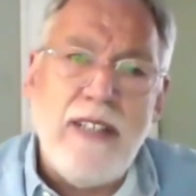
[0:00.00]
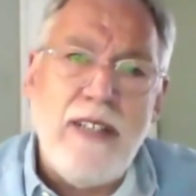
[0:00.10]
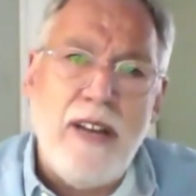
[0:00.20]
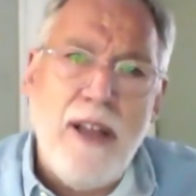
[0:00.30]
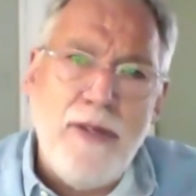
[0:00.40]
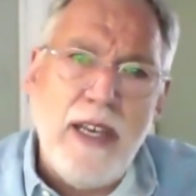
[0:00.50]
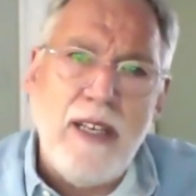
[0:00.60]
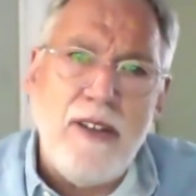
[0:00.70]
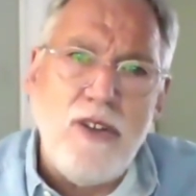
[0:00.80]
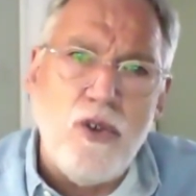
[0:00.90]
And I
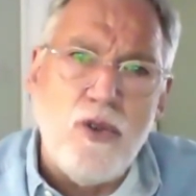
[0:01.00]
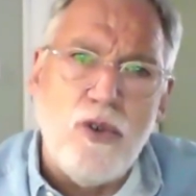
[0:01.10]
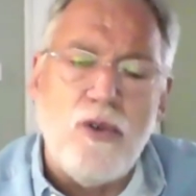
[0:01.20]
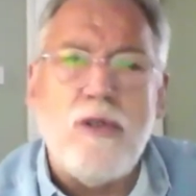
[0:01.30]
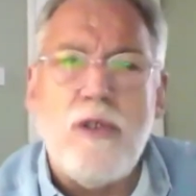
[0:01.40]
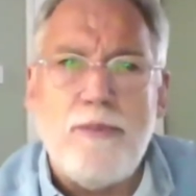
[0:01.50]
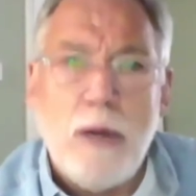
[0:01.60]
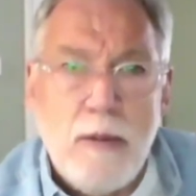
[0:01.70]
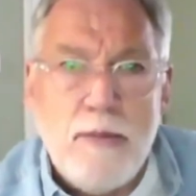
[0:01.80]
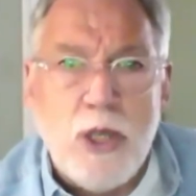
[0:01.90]
think your
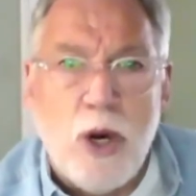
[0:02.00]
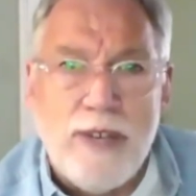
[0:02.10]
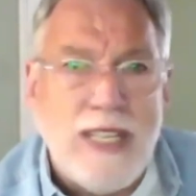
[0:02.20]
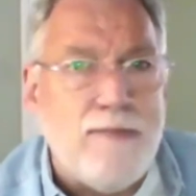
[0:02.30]
problem solving